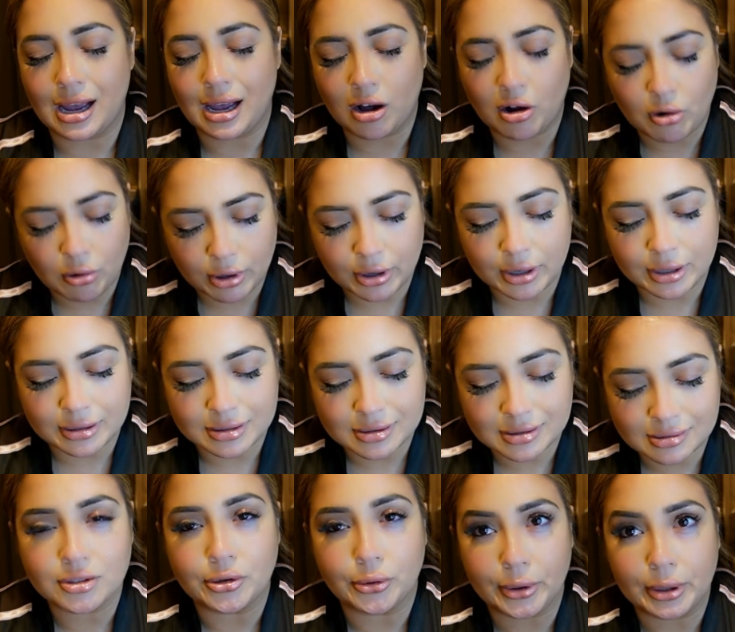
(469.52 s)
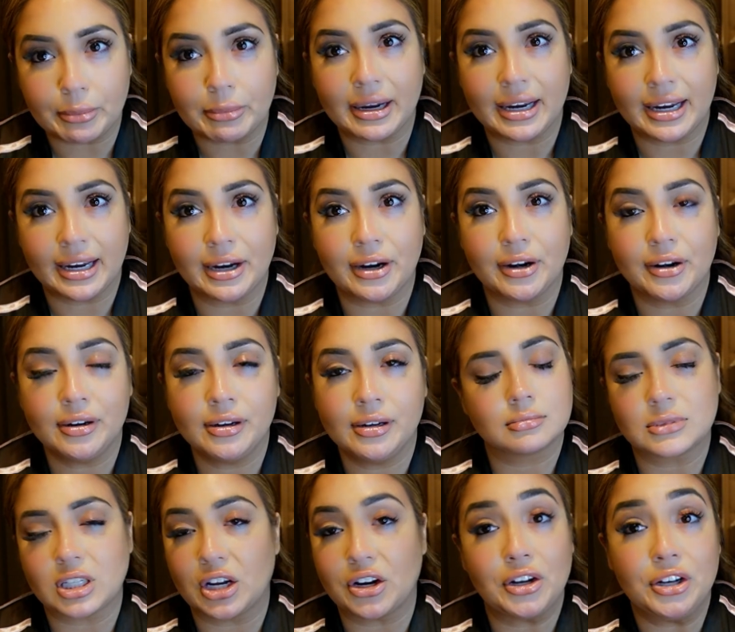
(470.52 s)
hours doing my hair,
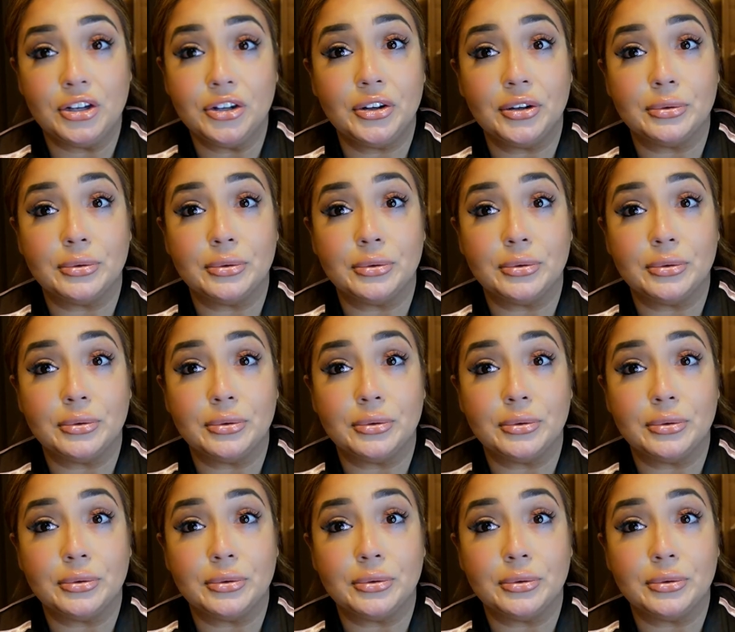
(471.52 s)
I couldn't do